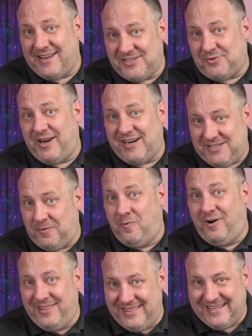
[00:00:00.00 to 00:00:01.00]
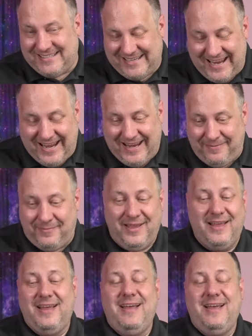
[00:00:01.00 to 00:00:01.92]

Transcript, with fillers: And so I actually won this game.